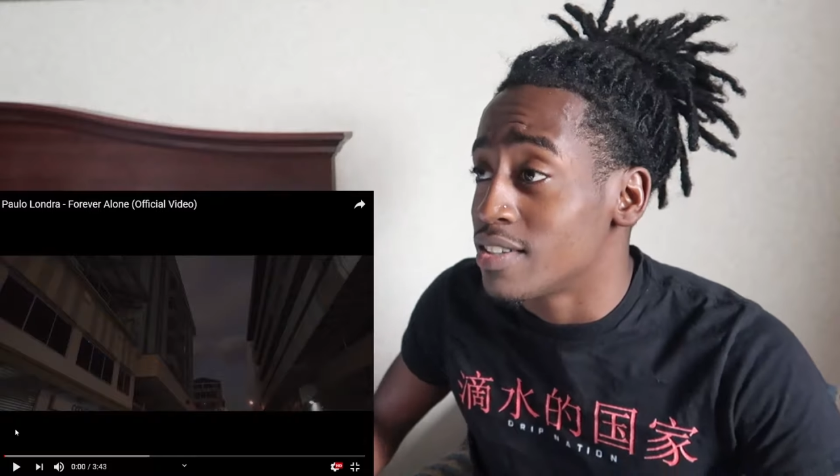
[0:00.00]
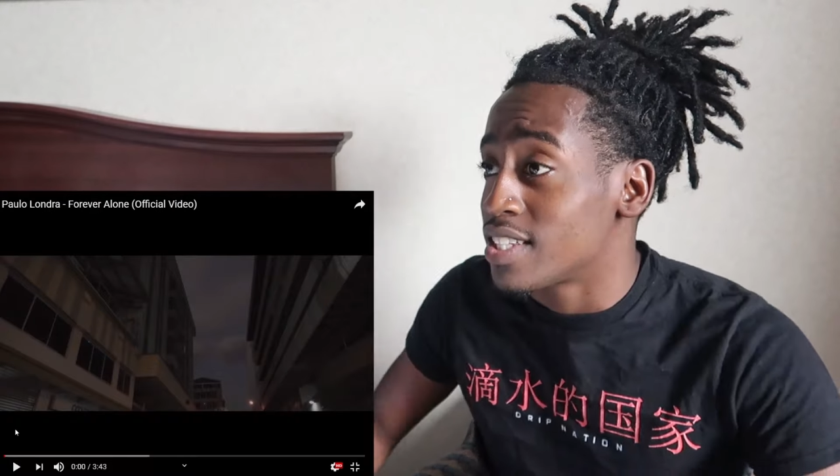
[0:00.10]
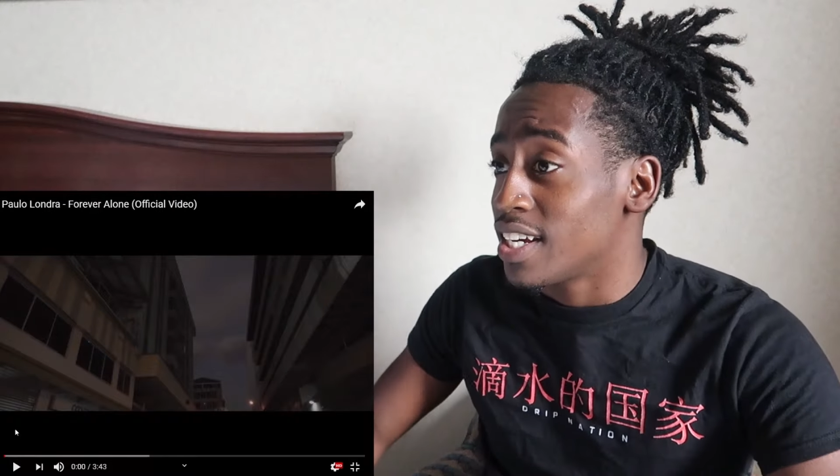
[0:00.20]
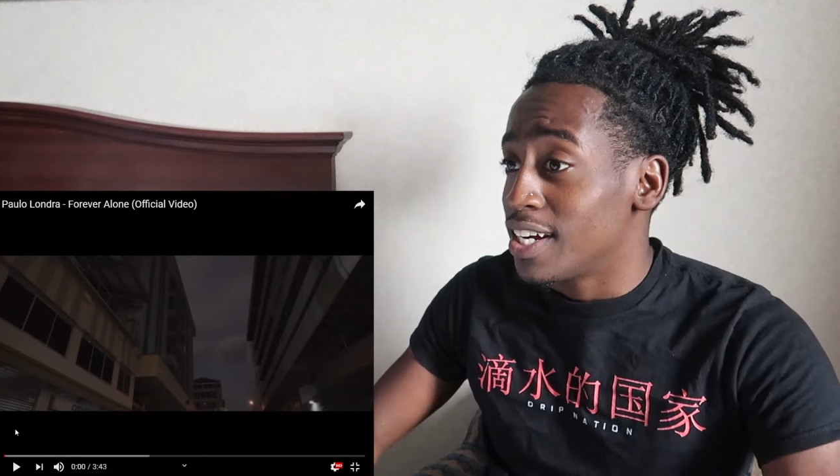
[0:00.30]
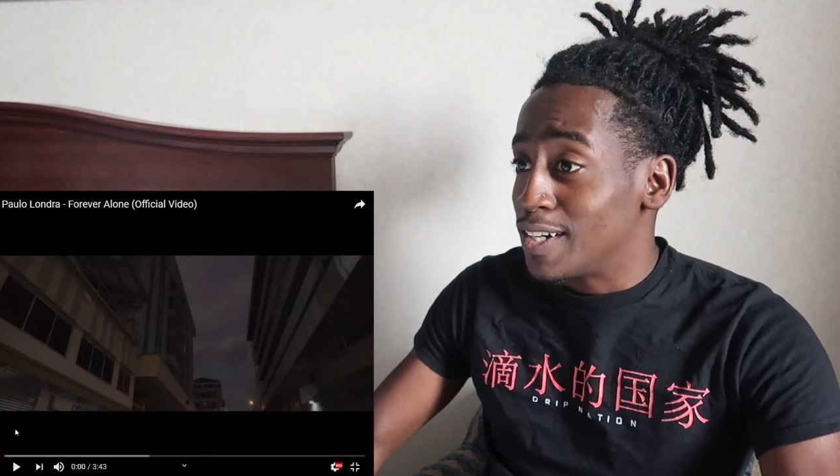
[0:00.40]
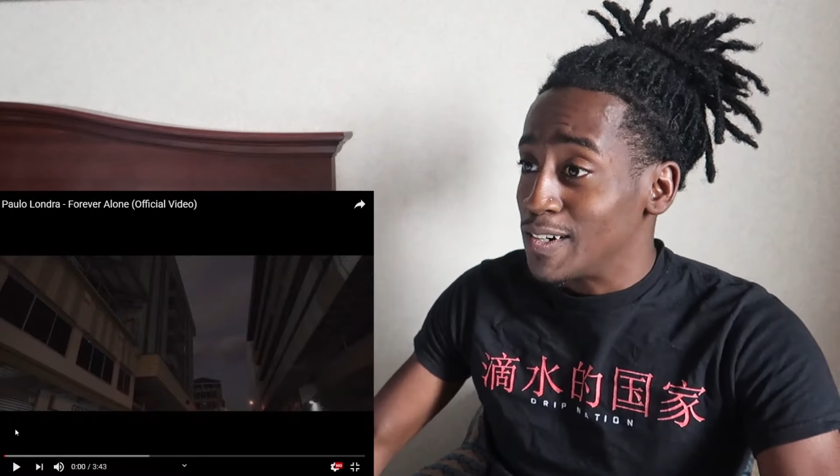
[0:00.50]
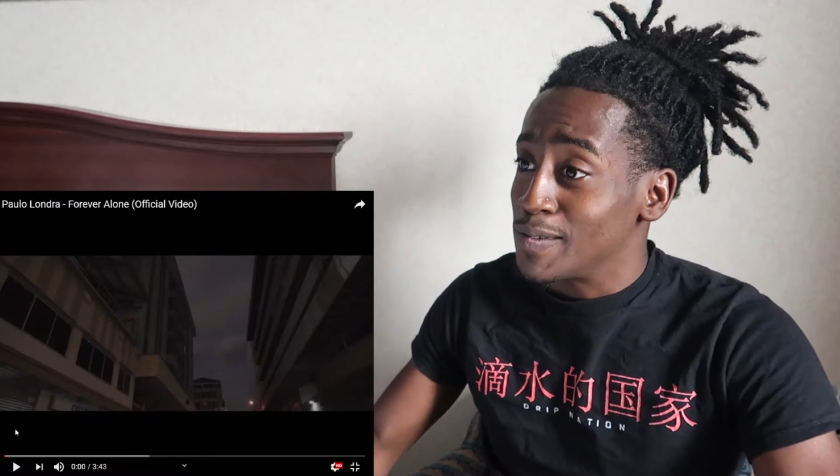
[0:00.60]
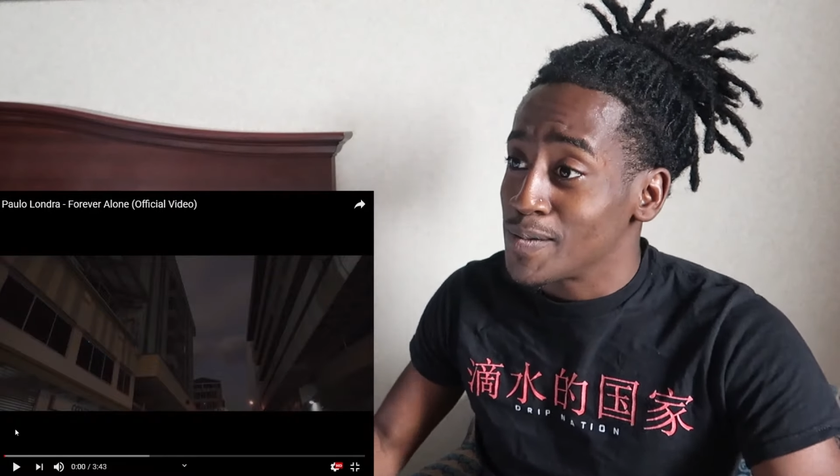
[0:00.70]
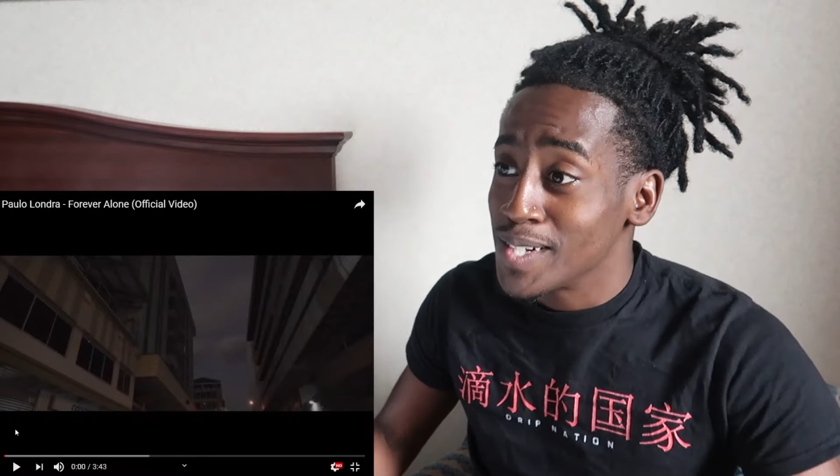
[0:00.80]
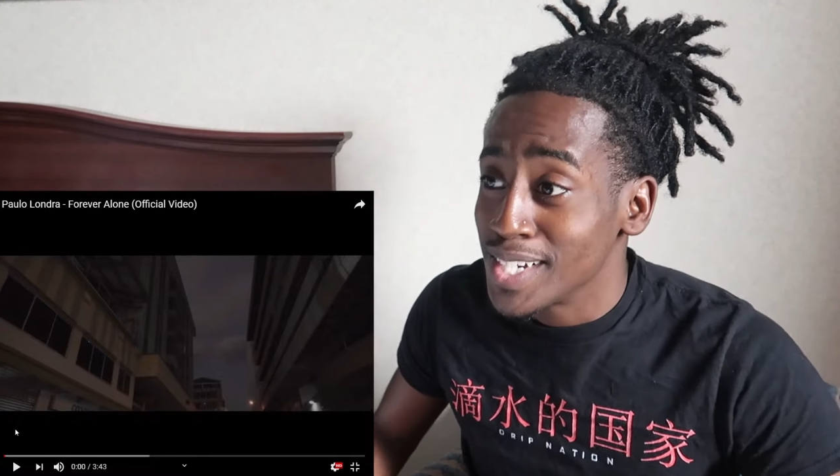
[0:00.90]
what I'm
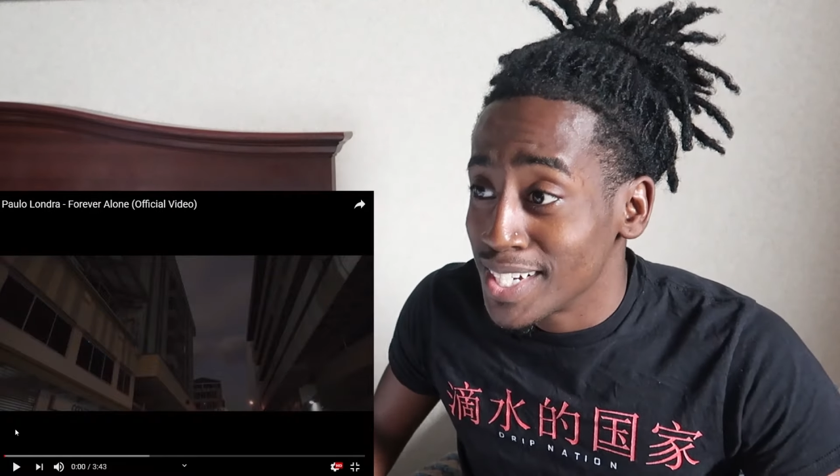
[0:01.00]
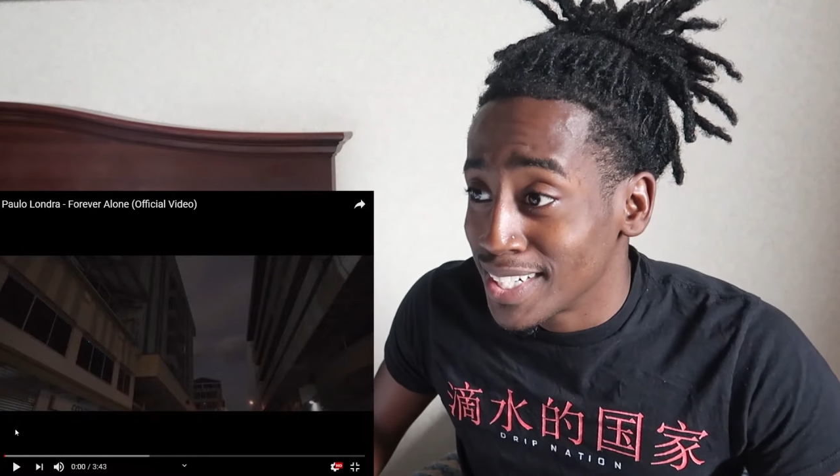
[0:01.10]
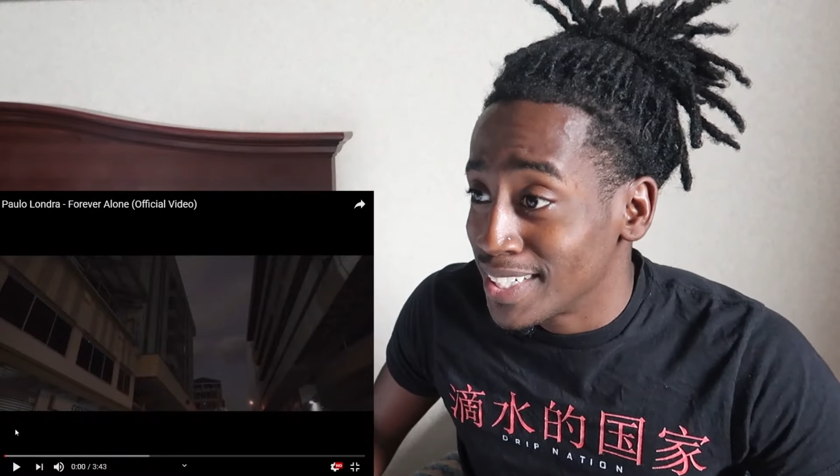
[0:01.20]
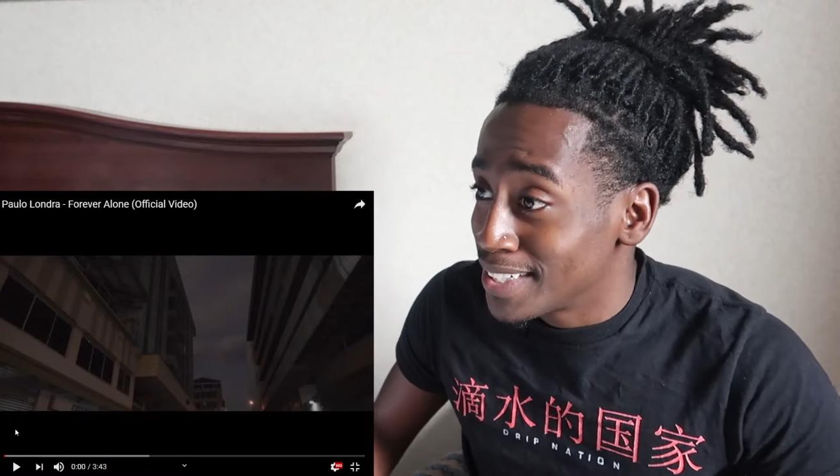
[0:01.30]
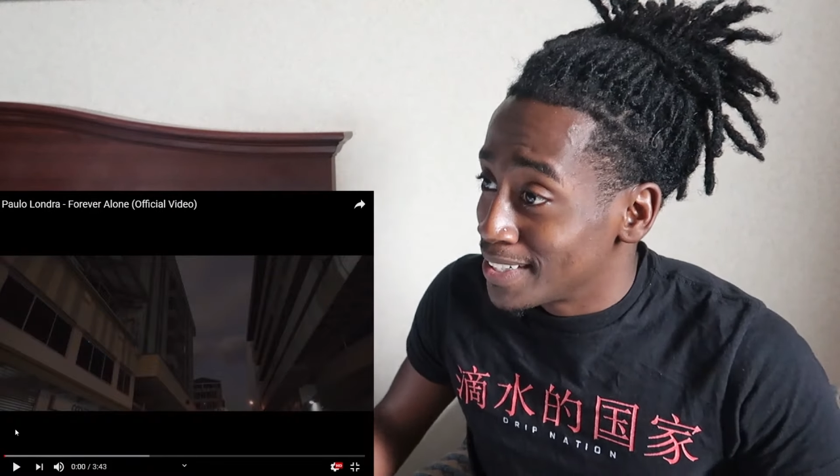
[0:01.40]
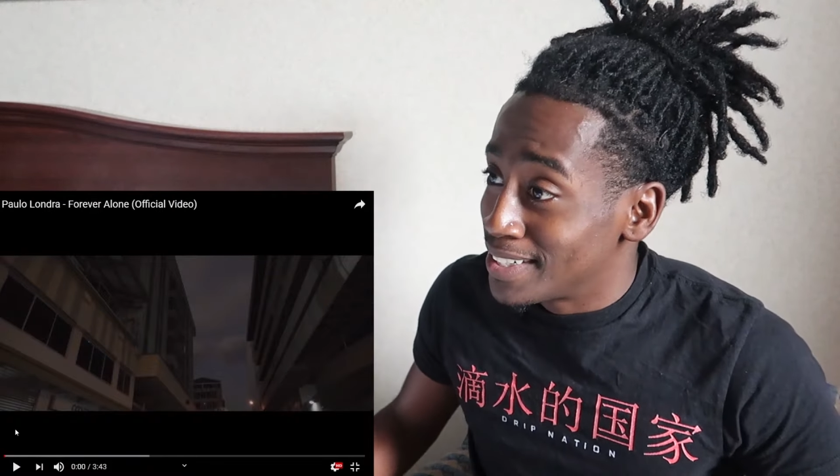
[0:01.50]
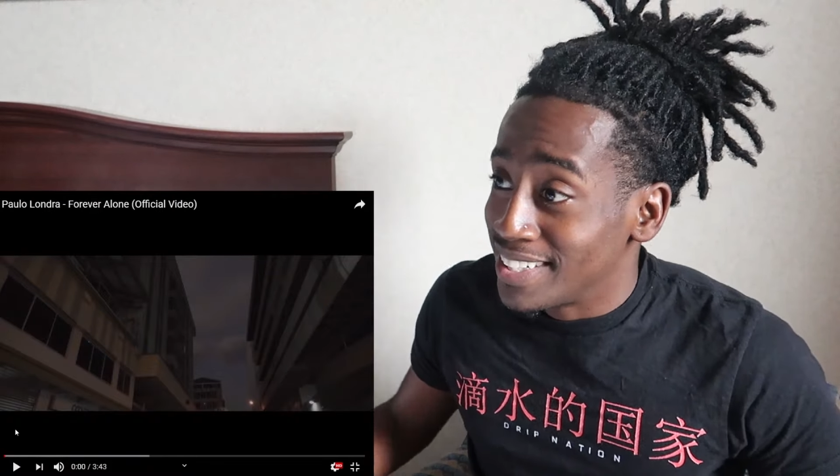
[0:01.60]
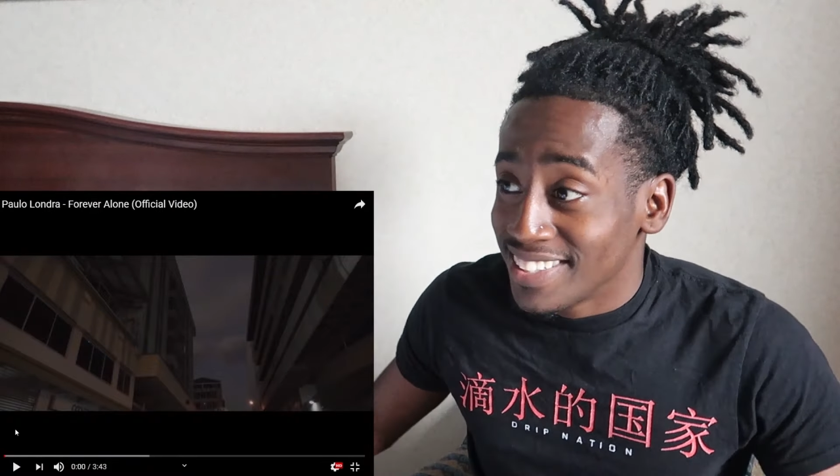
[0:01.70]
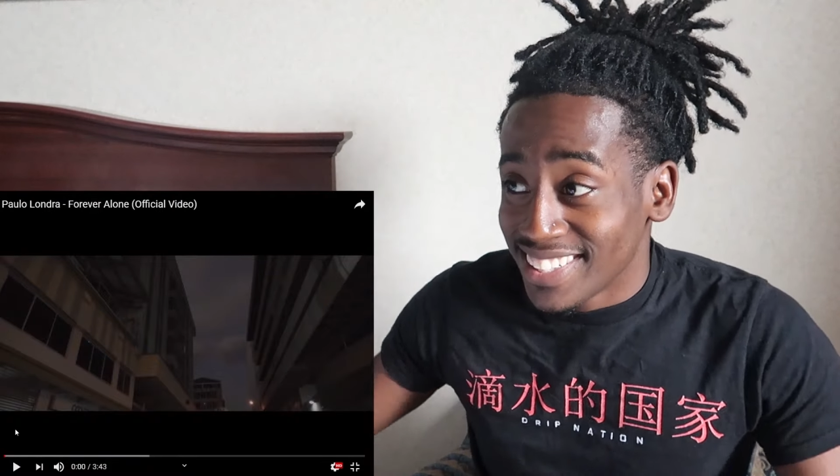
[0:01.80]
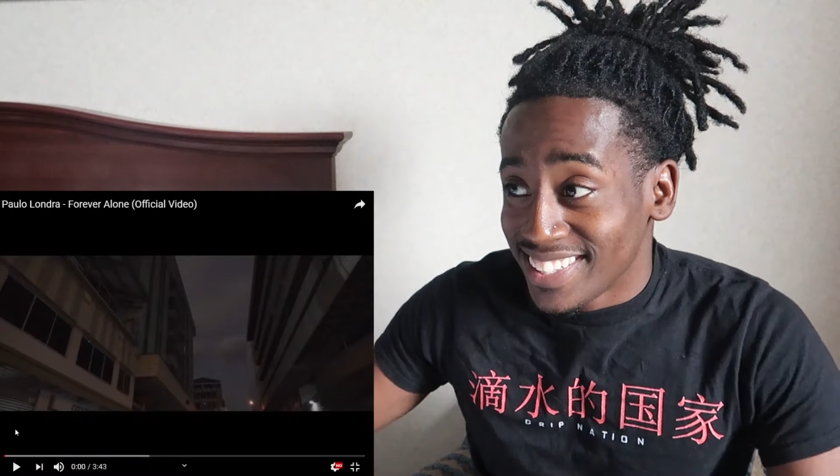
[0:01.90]
saying?
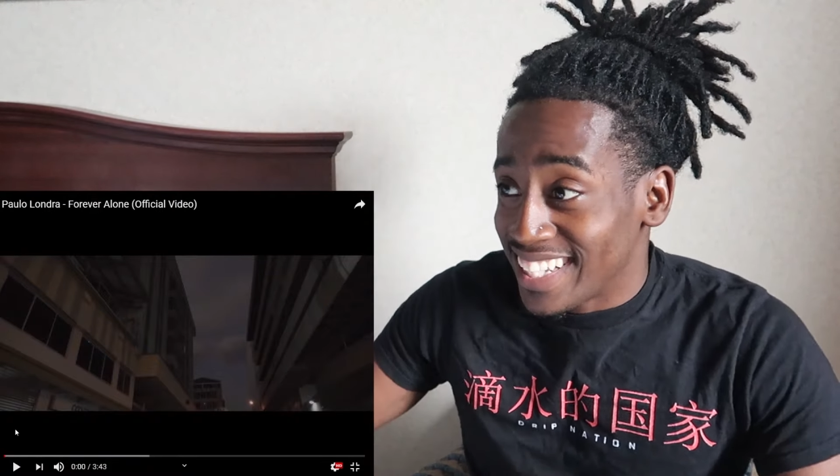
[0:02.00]
Just